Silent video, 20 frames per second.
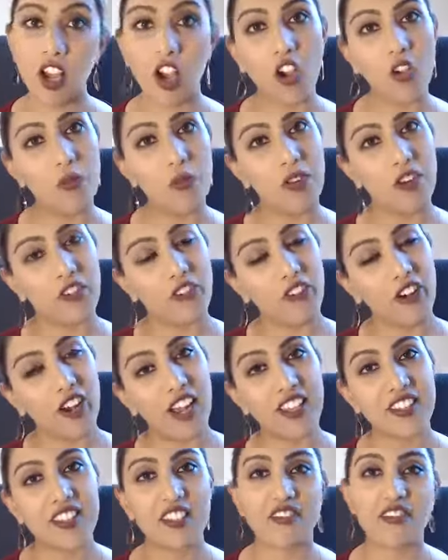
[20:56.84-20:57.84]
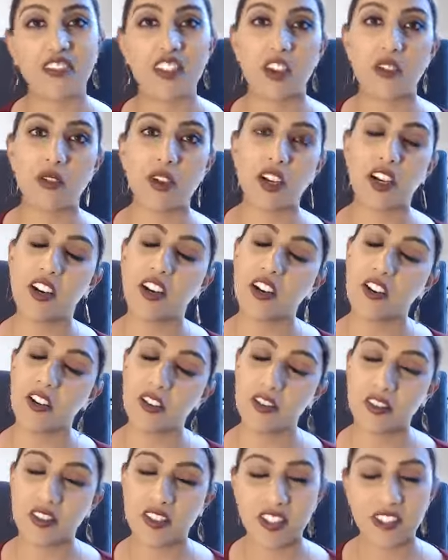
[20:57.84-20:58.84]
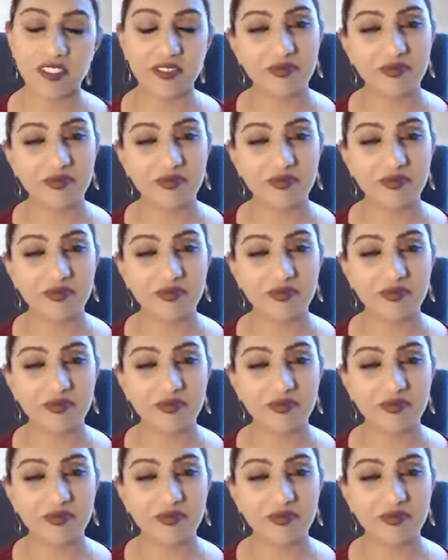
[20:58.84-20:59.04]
Open your eyes if they were closed.